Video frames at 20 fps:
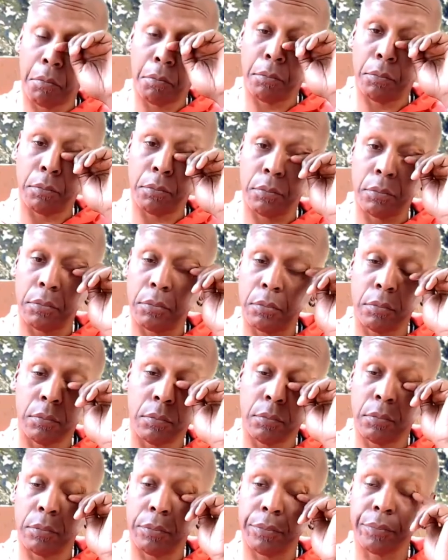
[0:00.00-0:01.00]

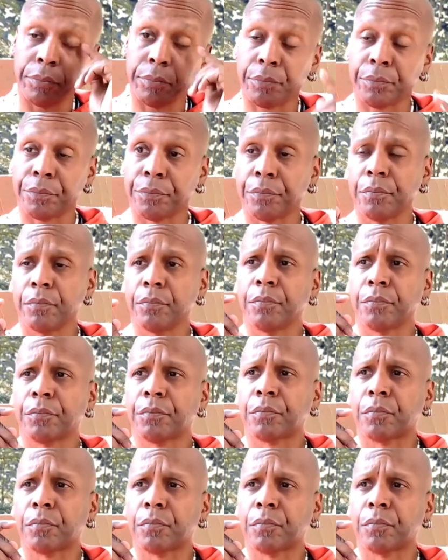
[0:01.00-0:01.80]
(silence)